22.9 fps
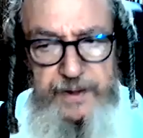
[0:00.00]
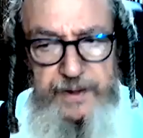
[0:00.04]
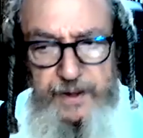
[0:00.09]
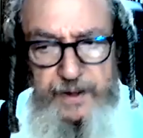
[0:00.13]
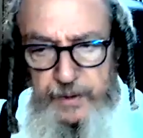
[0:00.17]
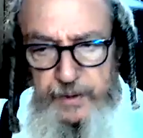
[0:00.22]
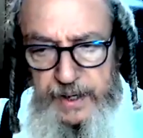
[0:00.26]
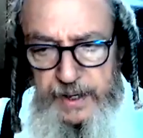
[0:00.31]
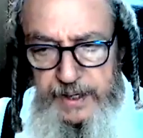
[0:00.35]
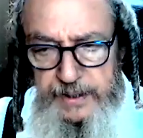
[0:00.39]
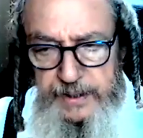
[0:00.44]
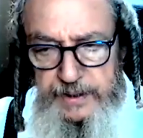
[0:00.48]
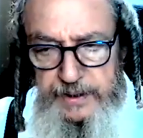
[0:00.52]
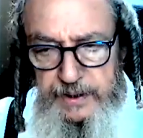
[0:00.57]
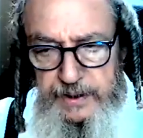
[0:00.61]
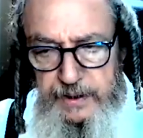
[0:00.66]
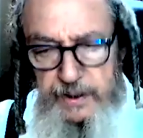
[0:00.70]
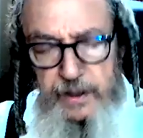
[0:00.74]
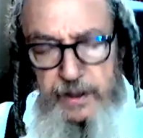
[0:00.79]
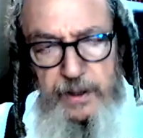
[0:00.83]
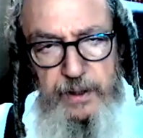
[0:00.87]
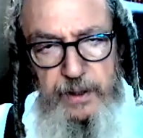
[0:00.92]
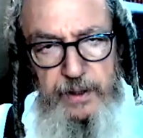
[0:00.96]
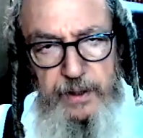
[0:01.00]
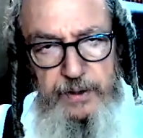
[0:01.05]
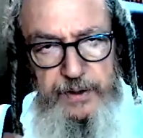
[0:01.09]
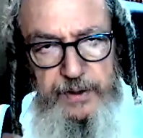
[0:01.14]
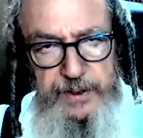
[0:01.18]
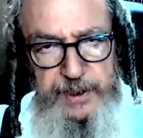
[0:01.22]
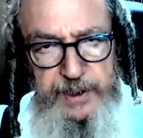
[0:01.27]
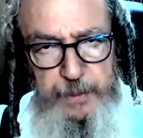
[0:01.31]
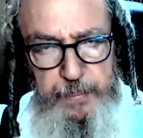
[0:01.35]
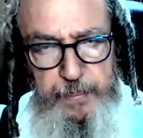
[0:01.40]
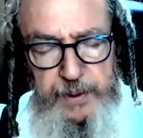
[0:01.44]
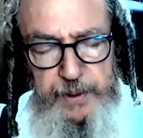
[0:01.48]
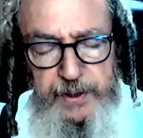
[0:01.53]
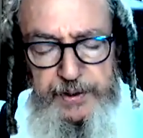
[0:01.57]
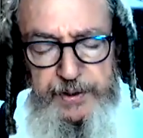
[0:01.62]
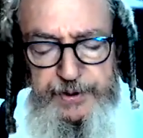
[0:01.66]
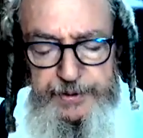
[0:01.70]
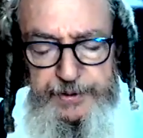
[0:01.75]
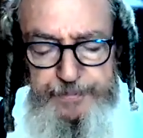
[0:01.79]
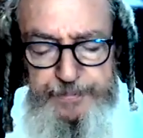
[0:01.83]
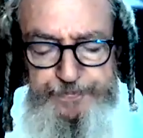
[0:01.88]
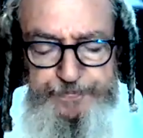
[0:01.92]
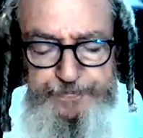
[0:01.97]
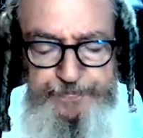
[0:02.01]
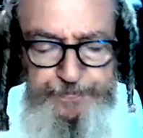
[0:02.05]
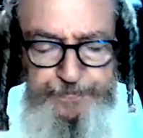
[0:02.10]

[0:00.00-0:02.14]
the grace disappears.